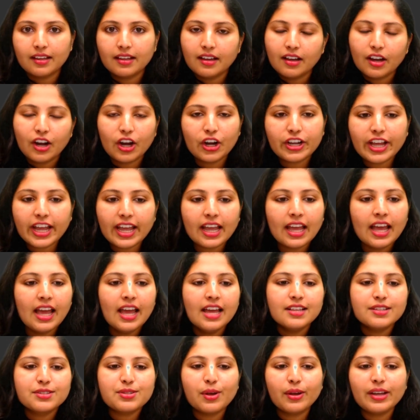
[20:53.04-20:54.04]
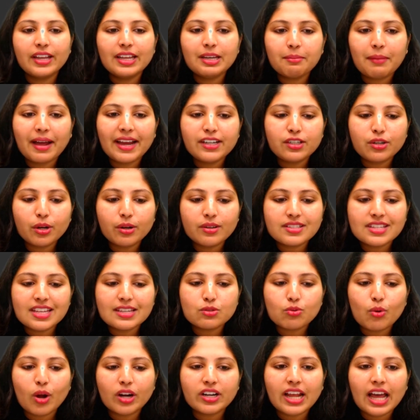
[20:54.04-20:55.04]
Okay, so in
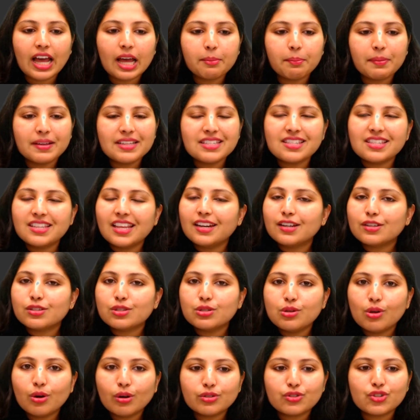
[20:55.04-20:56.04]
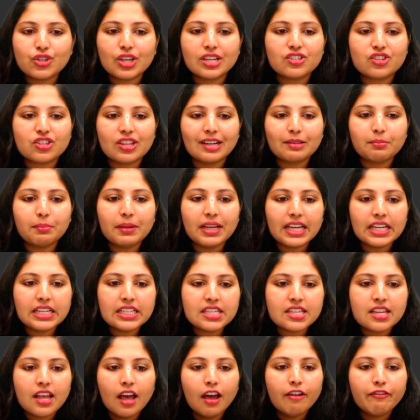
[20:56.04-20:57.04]
mitosis, what happens? There is no change. That
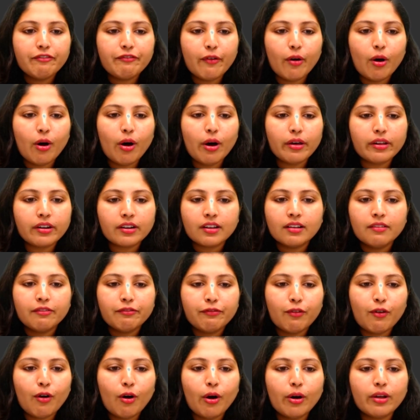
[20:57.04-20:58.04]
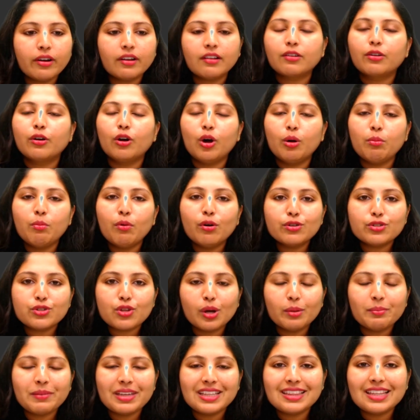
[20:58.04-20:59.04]
means 4
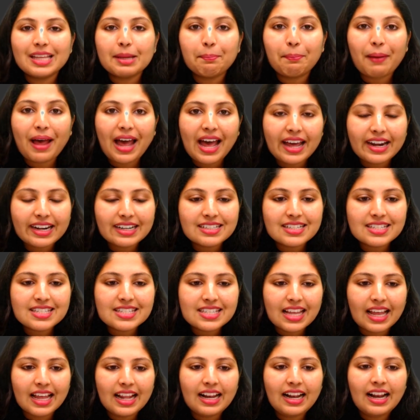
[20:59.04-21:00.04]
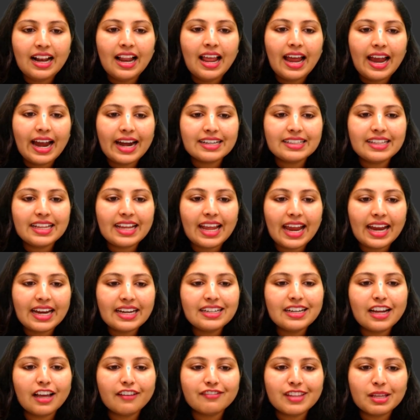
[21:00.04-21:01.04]
chromosome in the parent cell. At the
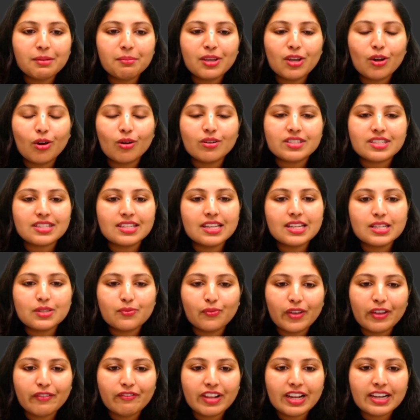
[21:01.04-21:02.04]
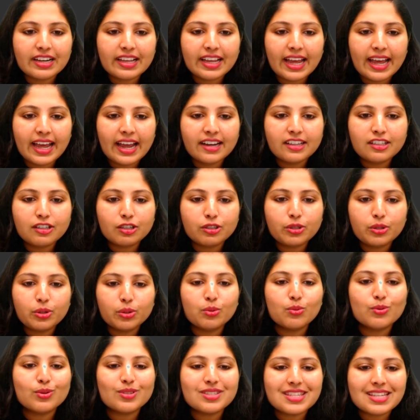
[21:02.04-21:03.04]
end of the meiosis, we will get
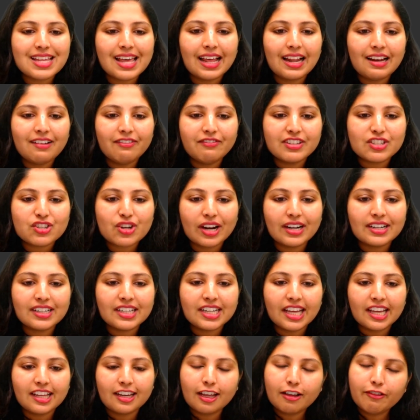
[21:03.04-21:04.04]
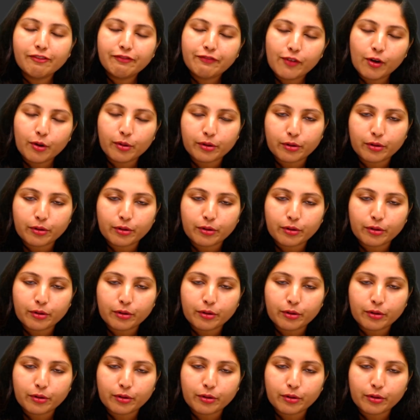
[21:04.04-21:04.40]
2 cells which containing 4